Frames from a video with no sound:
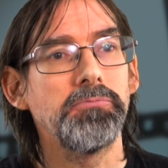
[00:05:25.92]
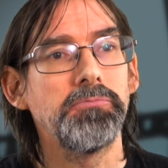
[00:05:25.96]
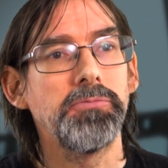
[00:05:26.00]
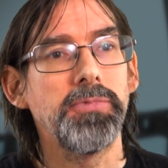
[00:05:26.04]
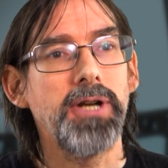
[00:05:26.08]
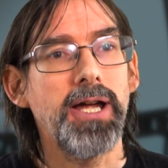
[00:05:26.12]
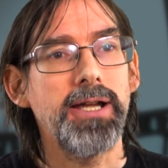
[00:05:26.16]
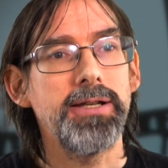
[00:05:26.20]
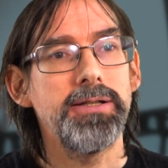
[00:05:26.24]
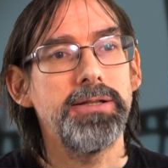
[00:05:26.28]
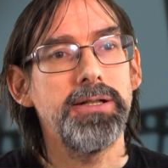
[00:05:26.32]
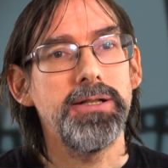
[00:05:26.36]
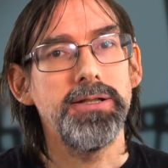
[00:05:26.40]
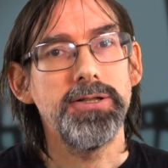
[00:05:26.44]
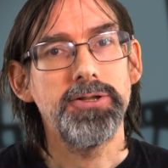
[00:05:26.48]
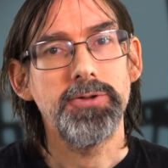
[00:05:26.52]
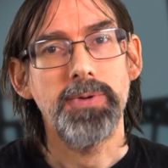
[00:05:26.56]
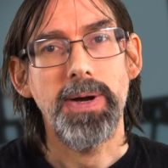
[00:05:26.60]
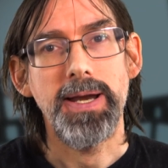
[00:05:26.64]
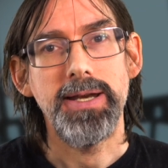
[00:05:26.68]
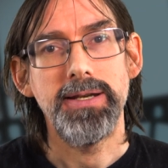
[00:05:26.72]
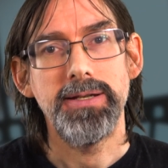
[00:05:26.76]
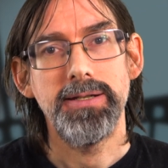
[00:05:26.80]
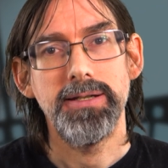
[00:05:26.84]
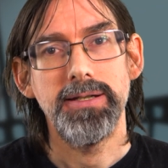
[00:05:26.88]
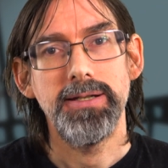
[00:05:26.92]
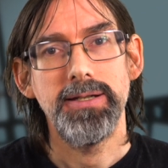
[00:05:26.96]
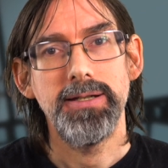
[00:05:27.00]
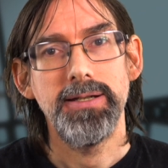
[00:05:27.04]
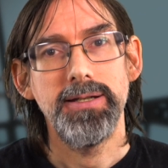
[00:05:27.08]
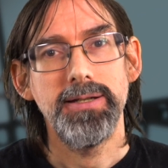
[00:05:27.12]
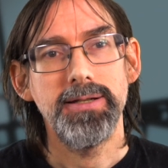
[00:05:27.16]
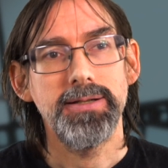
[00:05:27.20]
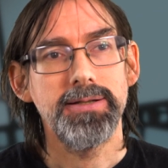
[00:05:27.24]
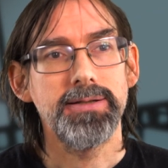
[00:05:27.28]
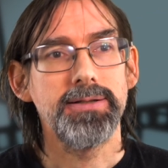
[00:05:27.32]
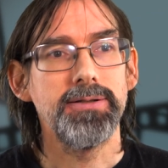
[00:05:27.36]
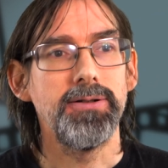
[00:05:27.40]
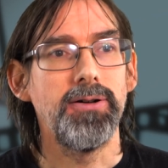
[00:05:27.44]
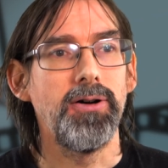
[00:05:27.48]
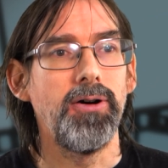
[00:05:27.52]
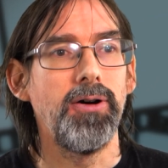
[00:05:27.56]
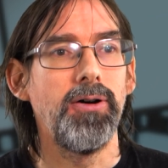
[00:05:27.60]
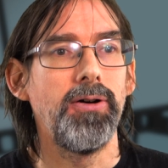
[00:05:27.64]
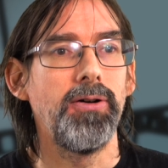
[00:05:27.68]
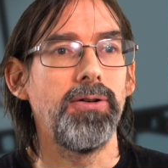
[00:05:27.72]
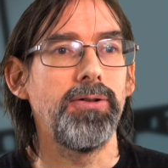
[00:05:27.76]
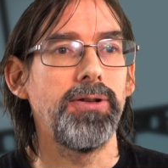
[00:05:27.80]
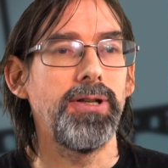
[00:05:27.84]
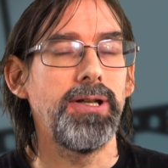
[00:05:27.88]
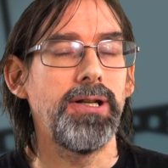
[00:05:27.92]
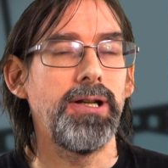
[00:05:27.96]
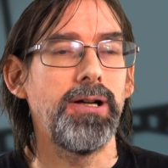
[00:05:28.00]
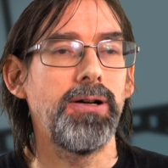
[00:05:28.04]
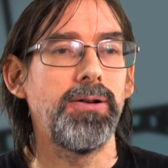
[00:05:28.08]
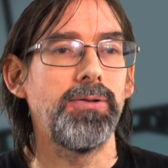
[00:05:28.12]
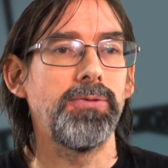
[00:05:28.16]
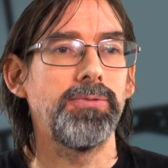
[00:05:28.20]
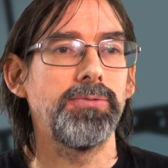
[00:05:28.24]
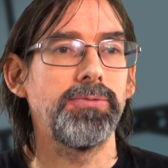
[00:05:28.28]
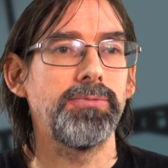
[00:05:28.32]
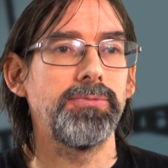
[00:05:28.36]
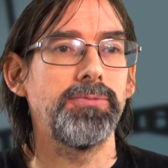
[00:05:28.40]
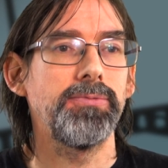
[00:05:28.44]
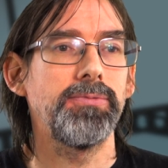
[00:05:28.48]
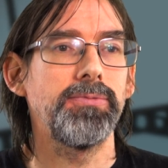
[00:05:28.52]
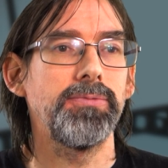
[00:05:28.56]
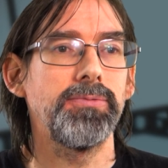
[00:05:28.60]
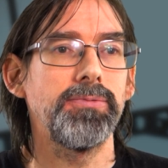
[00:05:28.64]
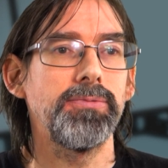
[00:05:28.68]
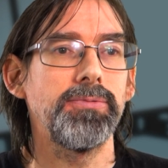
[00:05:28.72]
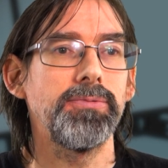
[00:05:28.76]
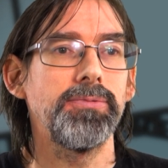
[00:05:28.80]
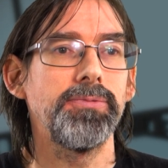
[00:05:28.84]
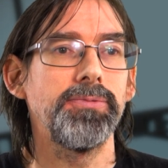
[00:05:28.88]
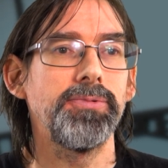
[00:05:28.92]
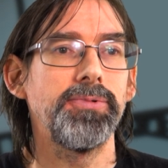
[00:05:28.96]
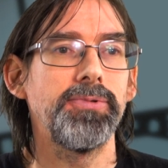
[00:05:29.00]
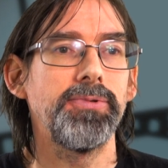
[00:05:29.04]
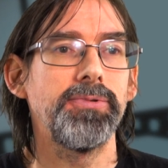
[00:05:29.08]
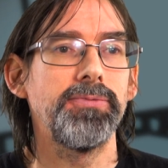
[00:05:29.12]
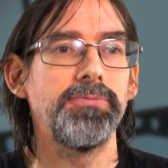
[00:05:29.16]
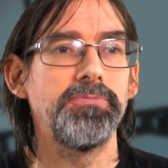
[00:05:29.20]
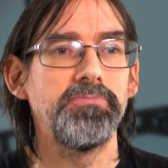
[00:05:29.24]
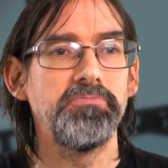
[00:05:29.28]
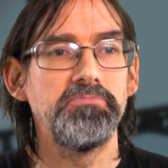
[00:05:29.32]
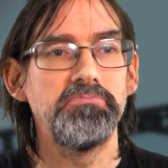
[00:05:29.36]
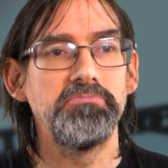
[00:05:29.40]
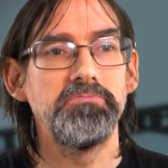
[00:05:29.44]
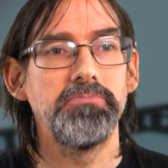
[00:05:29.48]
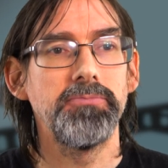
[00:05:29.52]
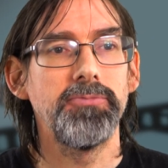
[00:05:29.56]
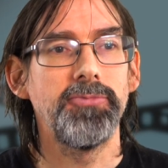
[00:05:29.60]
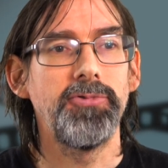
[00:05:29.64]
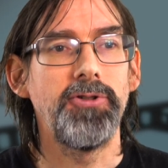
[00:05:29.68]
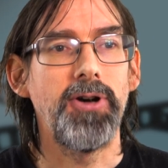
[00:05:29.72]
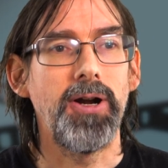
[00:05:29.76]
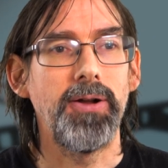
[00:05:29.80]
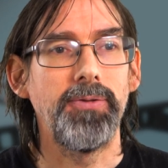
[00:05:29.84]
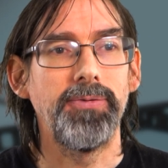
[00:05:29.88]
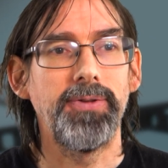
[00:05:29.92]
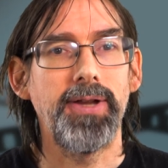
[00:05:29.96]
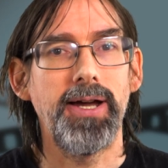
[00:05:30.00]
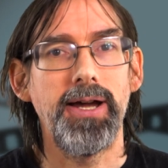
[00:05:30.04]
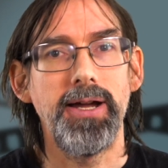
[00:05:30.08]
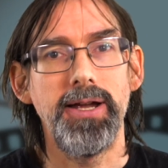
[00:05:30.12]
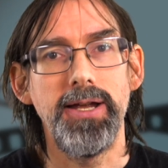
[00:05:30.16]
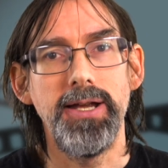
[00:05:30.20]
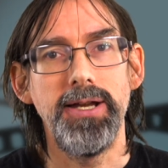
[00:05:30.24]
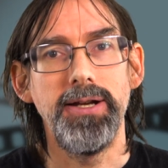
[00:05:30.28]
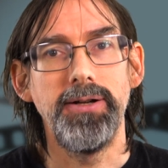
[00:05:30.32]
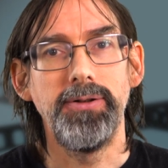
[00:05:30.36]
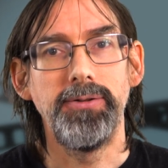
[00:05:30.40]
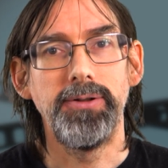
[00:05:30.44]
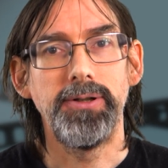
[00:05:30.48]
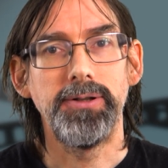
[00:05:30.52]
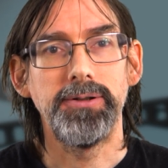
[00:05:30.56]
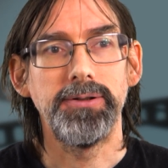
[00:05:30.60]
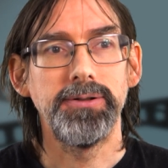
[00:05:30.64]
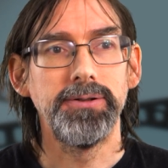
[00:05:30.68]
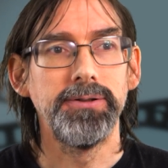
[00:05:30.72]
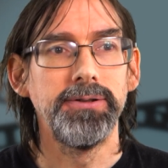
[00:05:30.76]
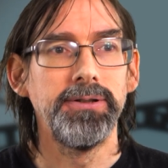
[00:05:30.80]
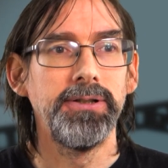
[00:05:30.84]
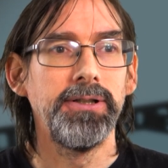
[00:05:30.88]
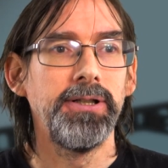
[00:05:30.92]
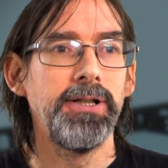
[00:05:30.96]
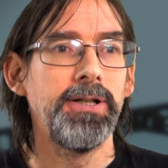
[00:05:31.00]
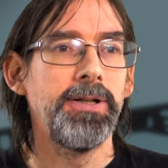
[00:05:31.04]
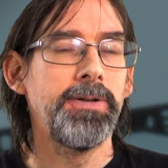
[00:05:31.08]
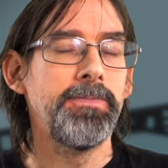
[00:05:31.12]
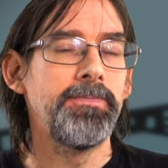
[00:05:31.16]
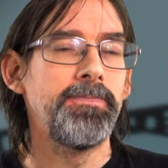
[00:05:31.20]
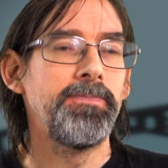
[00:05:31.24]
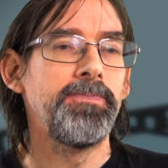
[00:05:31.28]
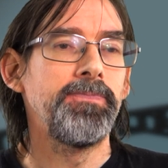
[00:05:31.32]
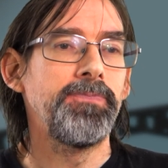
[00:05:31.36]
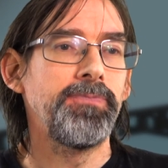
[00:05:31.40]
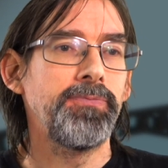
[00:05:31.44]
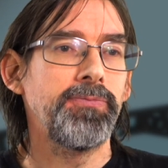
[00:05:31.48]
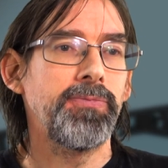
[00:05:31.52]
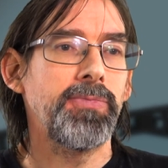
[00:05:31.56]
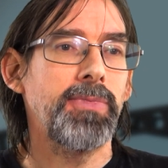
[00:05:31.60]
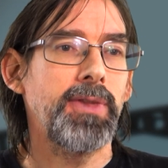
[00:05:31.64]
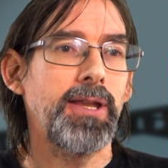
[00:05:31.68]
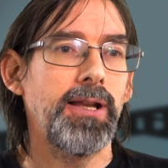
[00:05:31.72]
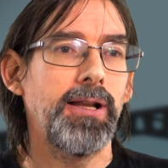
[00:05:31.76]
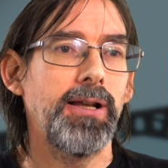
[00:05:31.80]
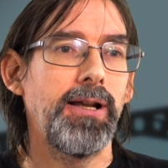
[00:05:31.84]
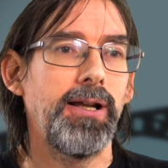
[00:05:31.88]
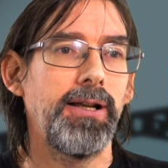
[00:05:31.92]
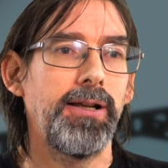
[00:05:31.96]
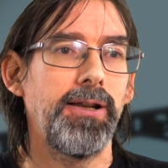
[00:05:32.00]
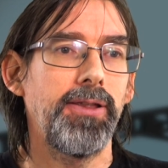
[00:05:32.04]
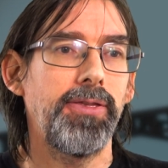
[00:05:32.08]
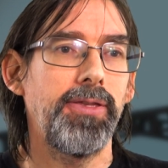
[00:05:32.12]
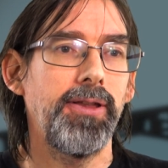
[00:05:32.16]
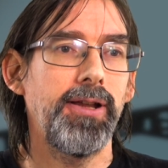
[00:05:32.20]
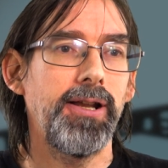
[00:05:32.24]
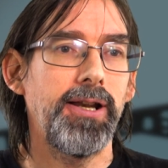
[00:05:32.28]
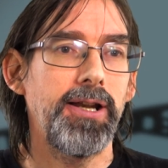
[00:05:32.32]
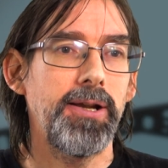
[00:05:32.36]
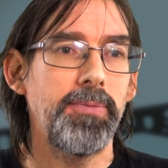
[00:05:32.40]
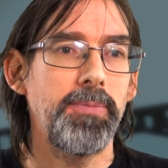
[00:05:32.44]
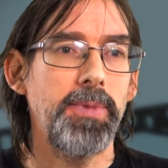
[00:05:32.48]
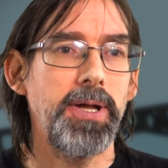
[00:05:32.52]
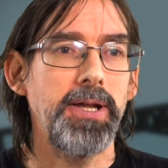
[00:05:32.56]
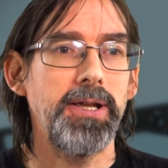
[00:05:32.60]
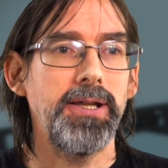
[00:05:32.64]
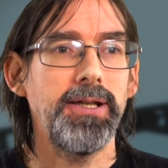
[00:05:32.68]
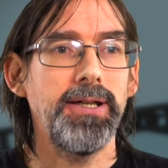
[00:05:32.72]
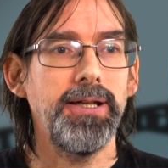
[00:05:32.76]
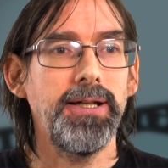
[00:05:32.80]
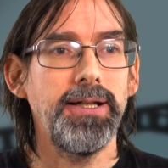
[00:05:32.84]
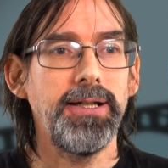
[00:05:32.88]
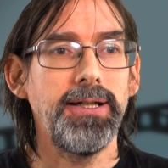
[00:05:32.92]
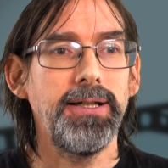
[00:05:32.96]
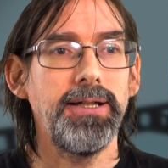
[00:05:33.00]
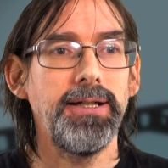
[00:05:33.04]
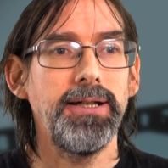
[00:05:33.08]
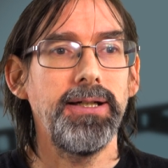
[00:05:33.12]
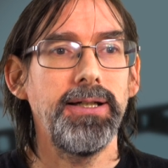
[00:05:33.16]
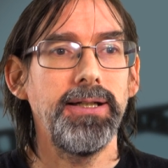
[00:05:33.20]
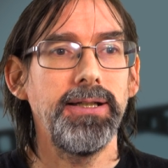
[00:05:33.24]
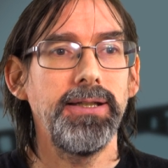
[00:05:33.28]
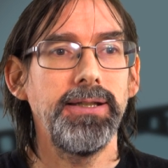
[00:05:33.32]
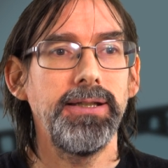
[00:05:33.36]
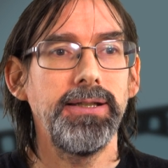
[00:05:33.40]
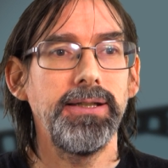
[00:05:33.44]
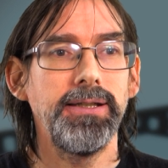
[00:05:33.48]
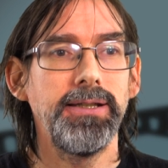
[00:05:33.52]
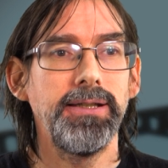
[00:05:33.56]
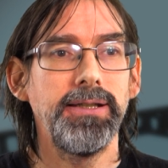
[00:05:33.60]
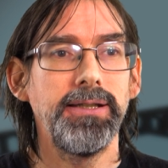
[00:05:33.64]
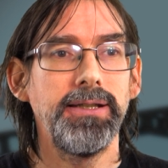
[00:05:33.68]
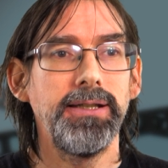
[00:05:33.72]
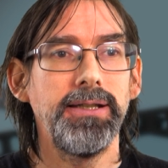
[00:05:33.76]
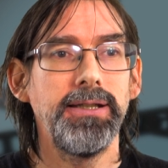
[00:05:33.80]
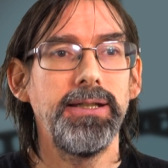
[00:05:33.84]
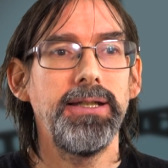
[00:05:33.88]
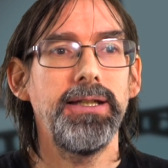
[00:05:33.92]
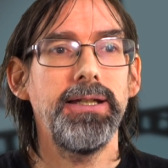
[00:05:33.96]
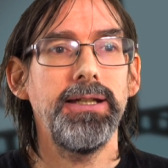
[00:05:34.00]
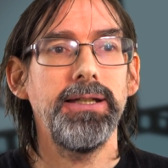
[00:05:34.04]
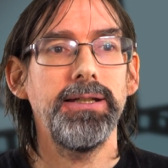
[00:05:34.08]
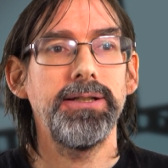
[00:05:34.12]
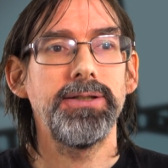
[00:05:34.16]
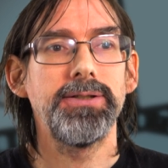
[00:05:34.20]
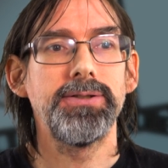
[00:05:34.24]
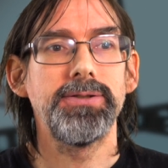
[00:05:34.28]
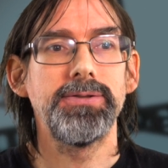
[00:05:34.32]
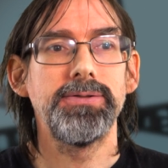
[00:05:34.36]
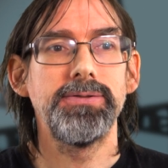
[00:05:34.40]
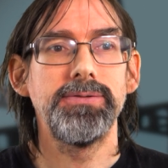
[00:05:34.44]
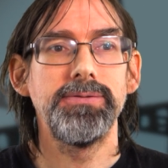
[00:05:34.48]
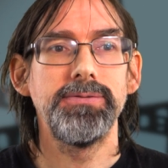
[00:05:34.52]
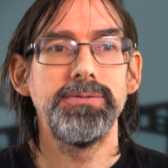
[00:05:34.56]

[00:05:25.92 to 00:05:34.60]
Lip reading: 1920s or, you know, around that era kind of thing, and I'm like, yeah, it's